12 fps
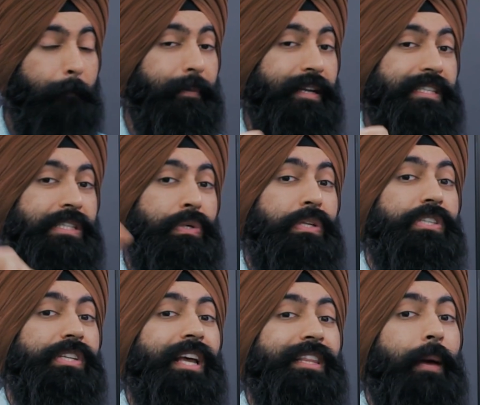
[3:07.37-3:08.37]
But as soon
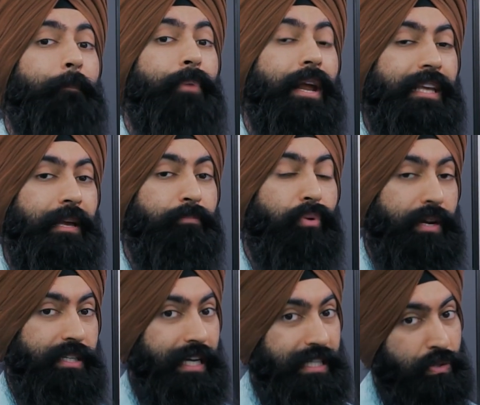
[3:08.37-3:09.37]
as you hit that breaking
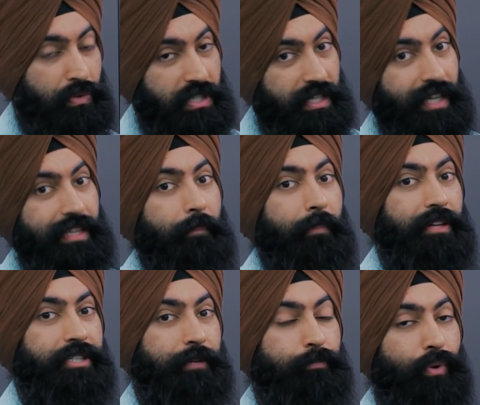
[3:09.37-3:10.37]
point, as soon as you hit the
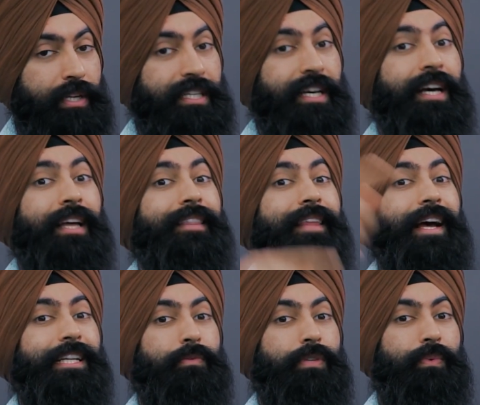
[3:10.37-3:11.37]
melting point,
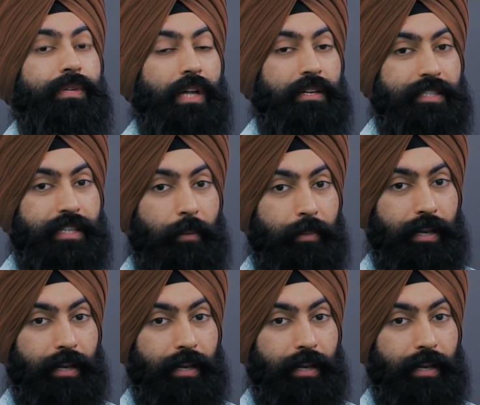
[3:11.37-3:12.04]
that's when the results come